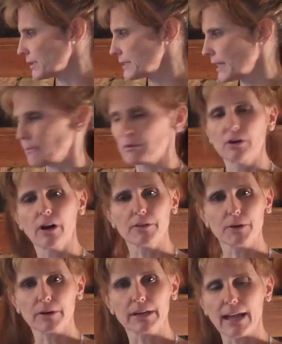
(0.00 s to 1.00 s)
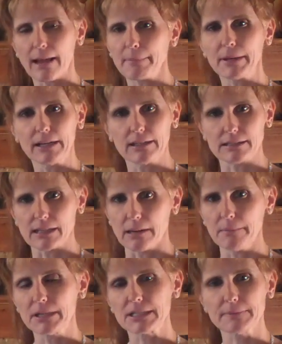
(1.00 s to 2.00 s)
the summer, although it can happen anytime,
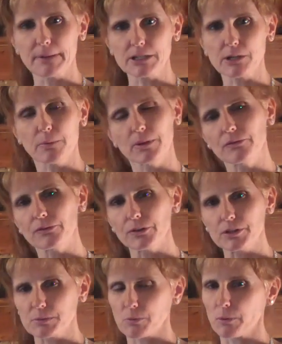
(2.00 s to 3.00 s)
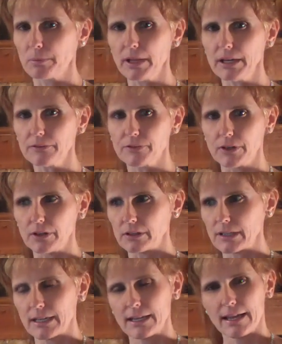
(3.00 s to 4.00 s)
but especially when fruit is more
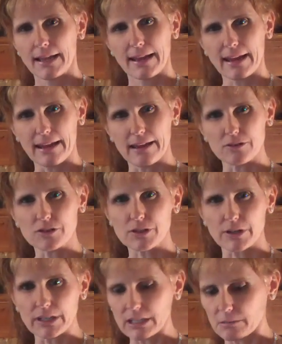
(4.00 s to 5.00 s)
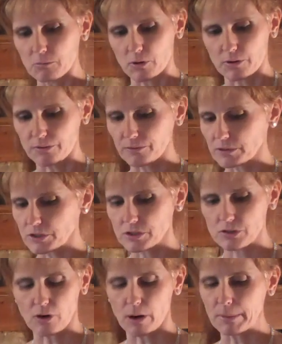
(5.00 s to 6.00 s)
plentiful and you start eating more
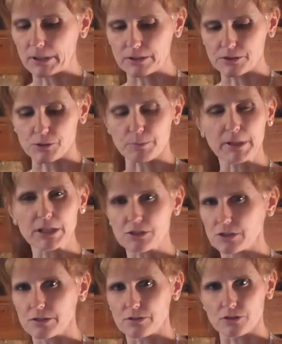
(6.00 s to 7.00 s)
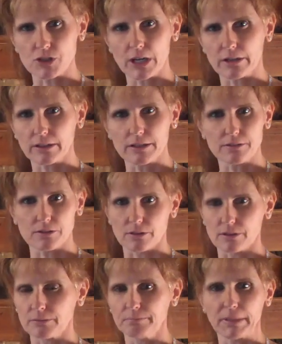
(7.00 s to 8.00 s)
strawberries or peaches or cherries
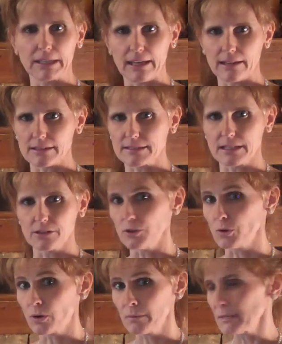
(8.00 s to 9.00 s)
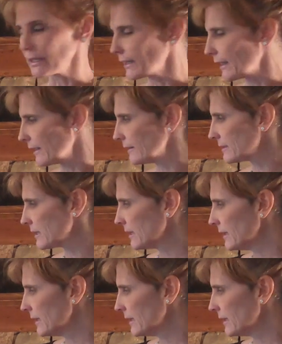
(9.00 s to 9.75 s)
or bananas than you normally ate,